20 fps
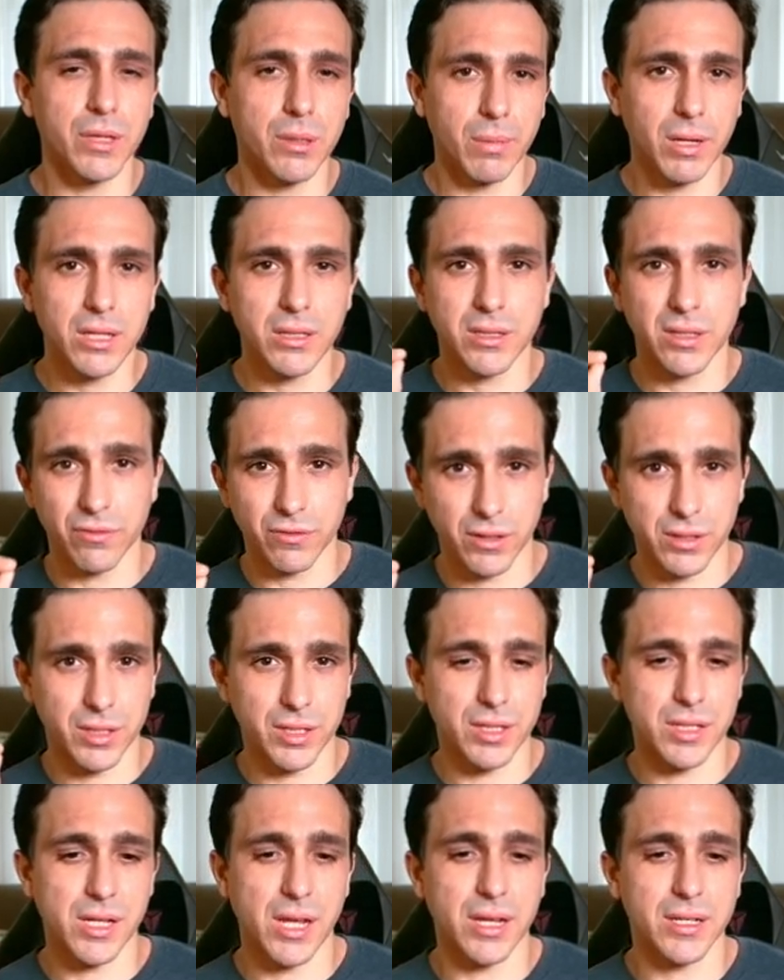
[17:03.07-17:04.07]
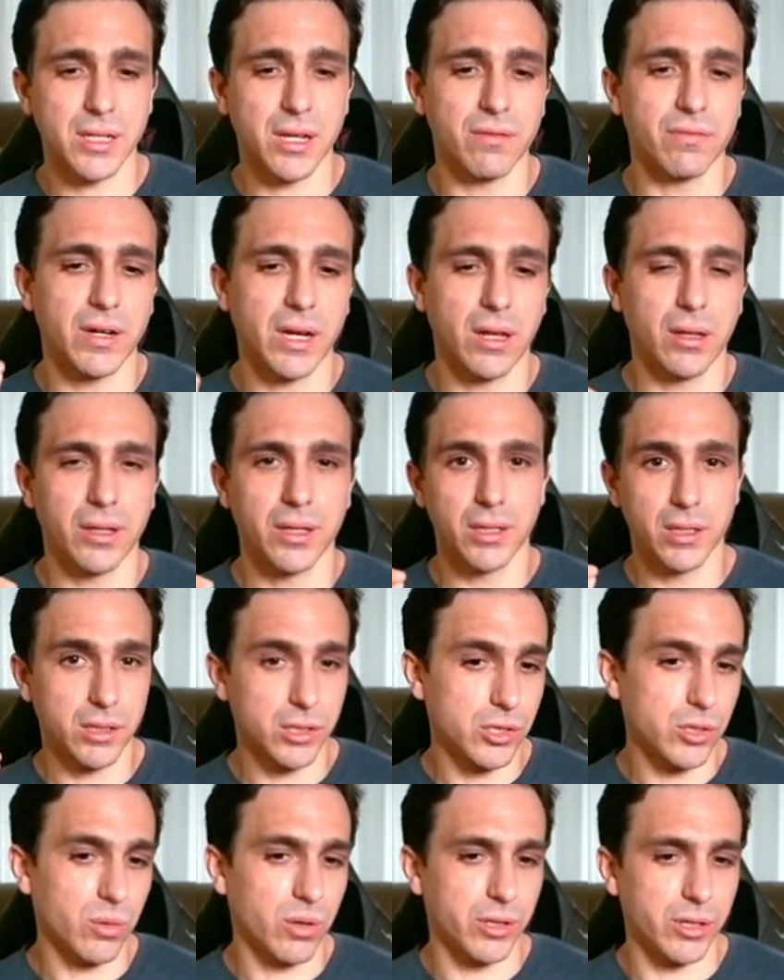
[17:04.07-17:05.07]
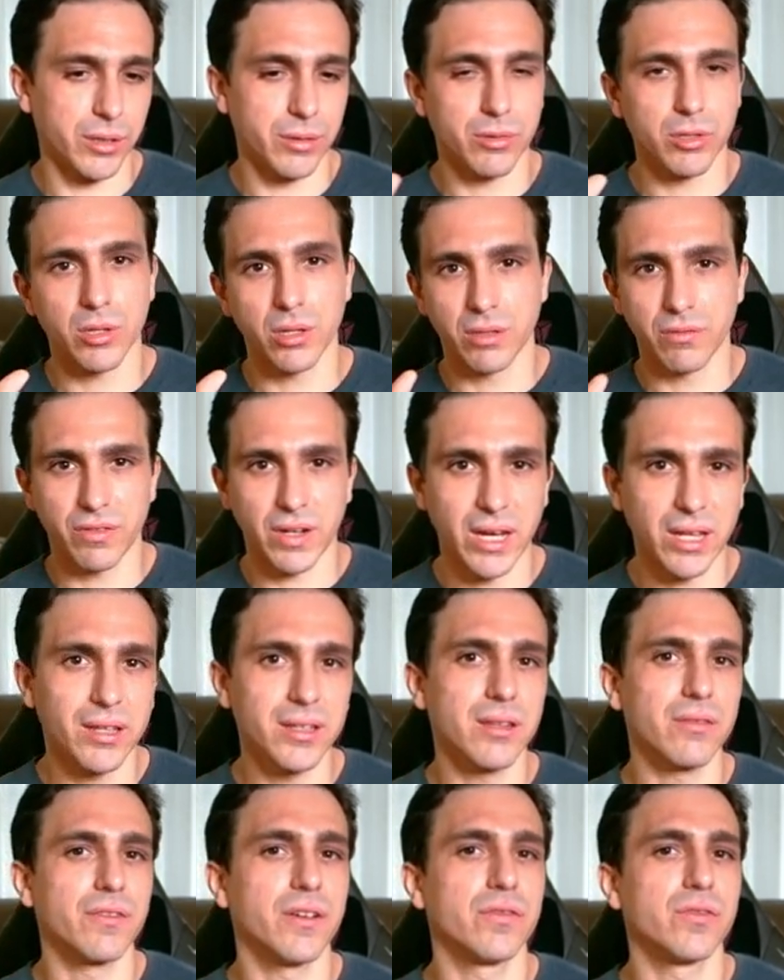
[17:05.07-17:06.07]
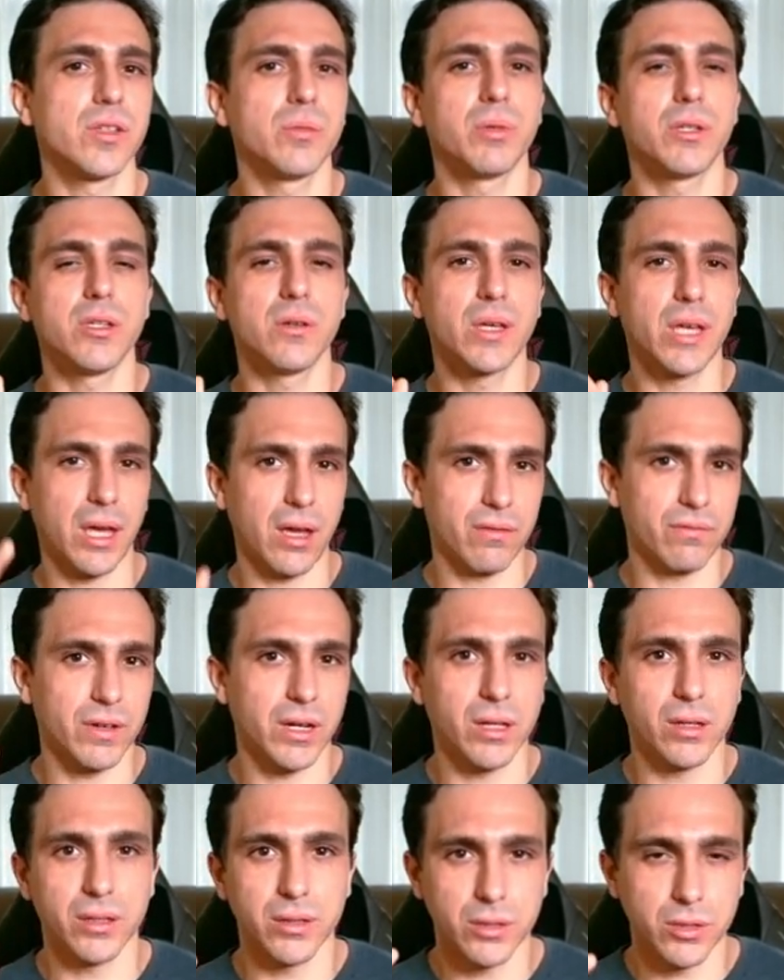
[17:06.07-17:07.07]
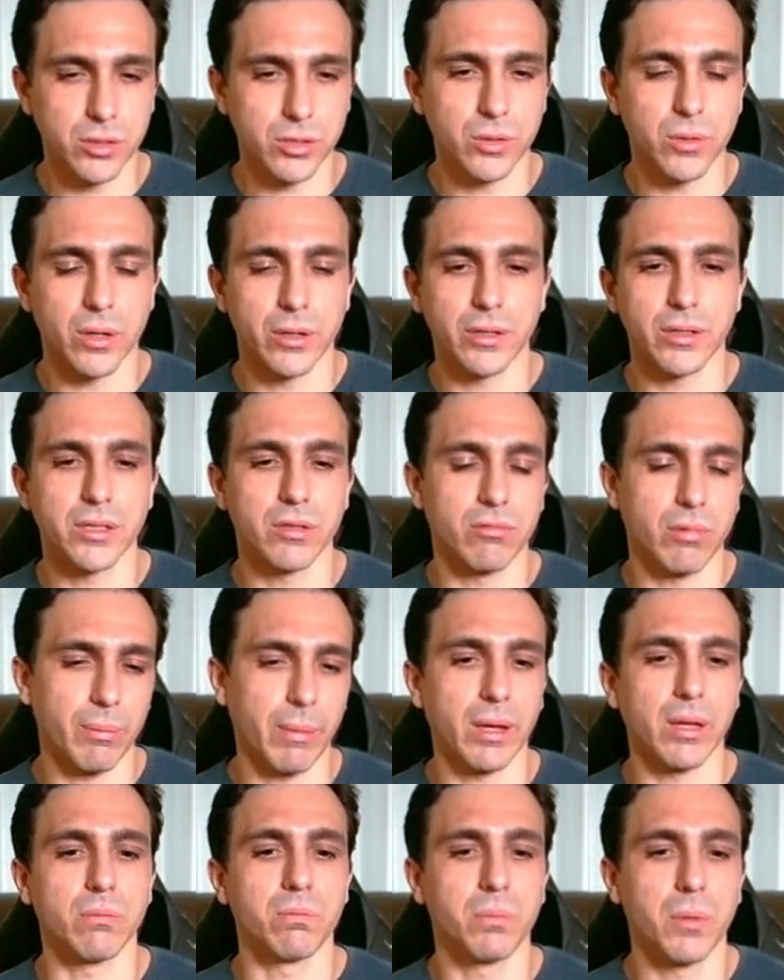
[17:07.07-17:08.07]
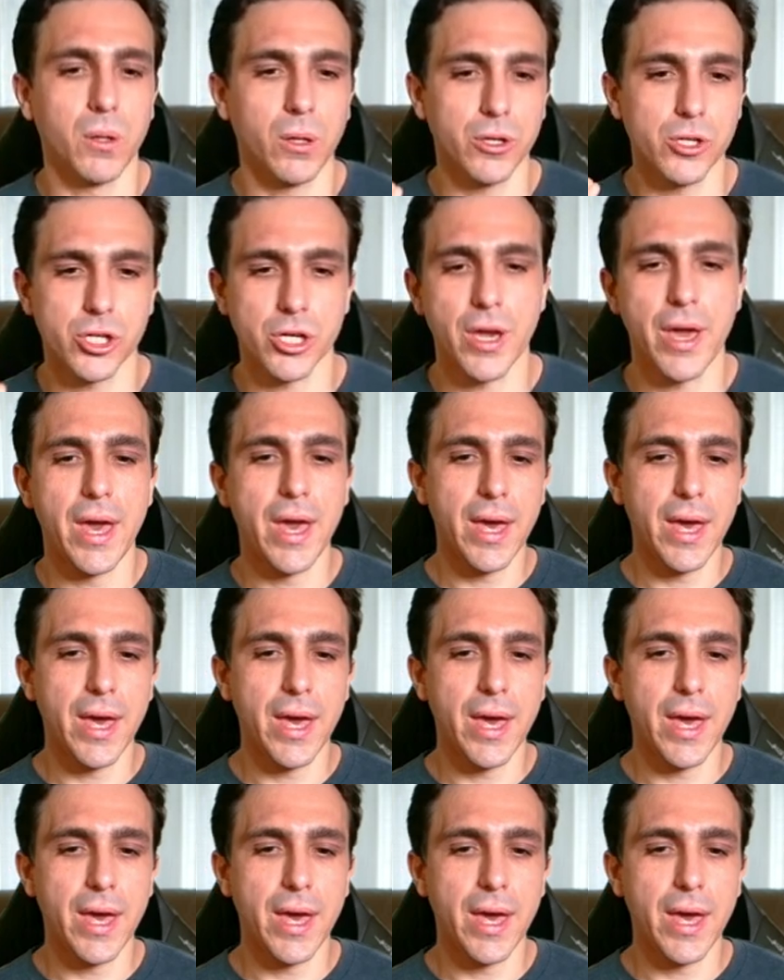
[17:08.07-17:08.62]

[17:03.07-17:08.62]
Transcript: the main difference is it has not violated the 200. You can violate the 50, but you can't violate the 200 to remain bullish.